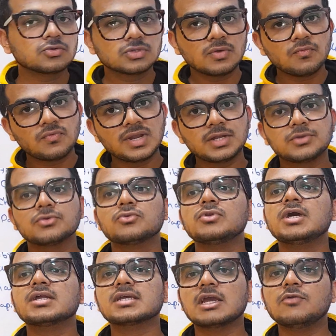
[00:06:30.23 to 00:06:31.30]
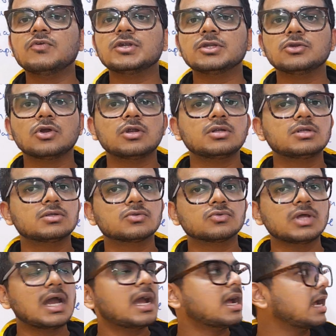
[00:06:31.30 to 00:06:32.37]
to the ventricular cavity, not to
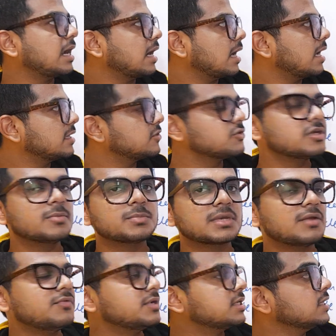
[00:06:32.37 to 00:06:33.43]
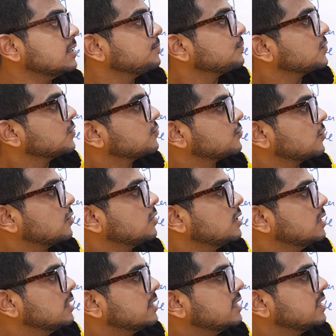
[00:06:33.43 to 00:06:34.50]
the atrium cavity. So
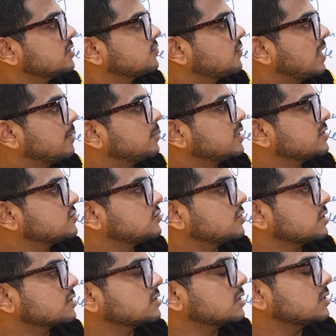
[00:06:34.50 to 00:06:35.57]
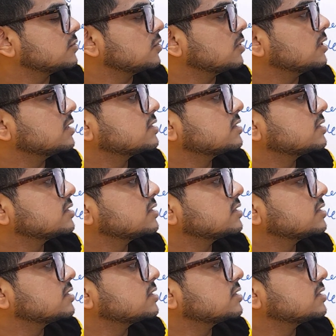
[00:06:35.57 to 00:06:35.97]
its fibrous structure, sorry,